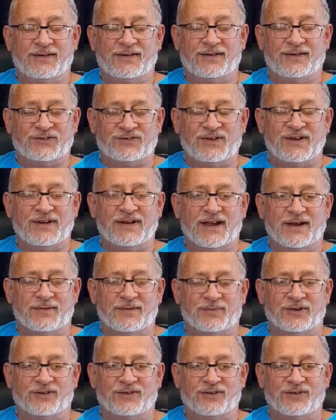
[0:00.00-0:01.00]
this thing
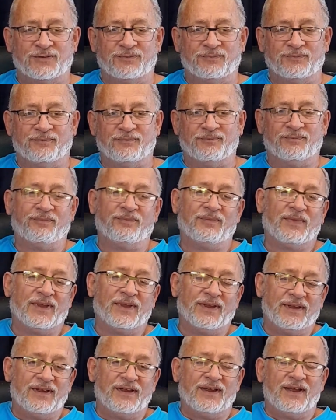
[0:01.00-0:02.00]
happened.
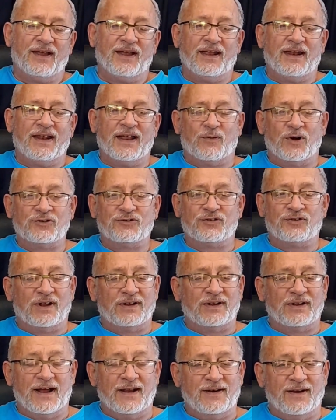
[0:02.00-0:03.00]
Now watch,
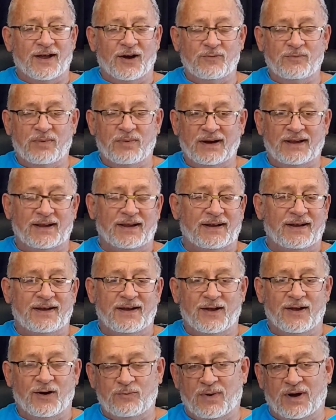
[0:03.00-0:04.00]
and nobody
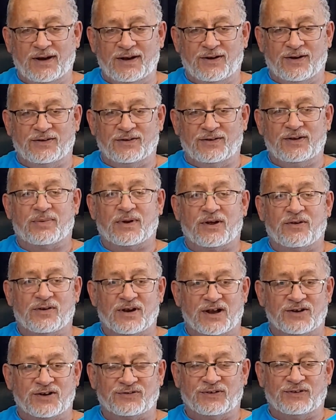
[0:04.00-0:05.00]
on the
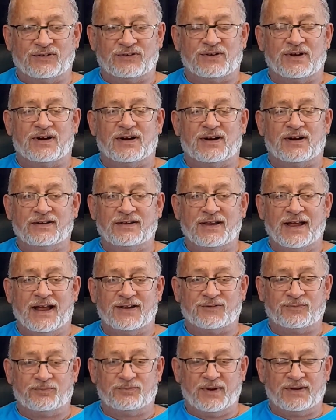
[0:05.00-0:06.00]
pro-Russian side
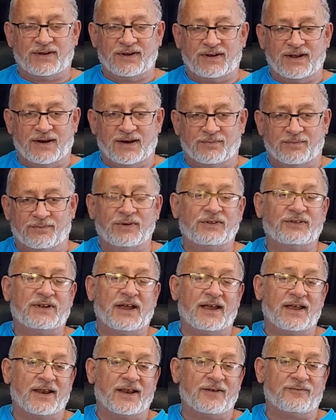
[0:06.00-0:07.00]
has picked it up.
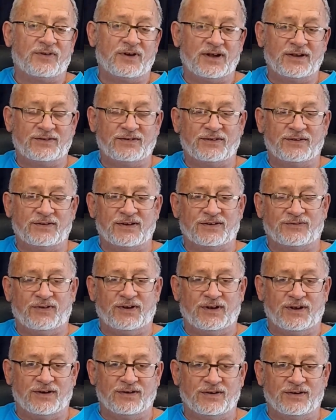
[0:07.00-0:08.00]
They refer to this
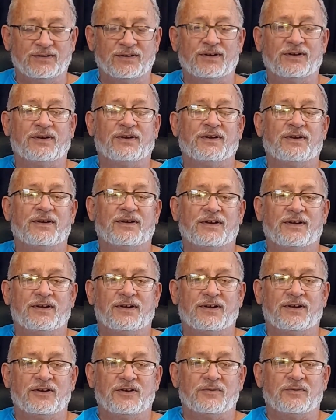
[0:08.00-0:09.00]
video,
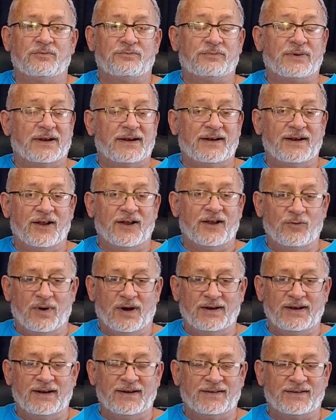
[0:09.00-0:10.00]
but
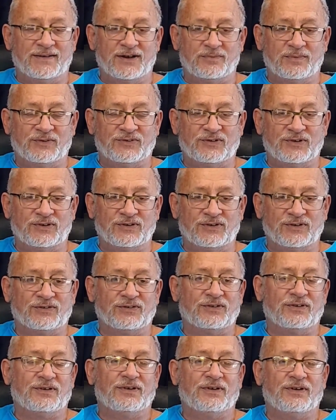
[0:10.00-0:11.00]
nobody interprets this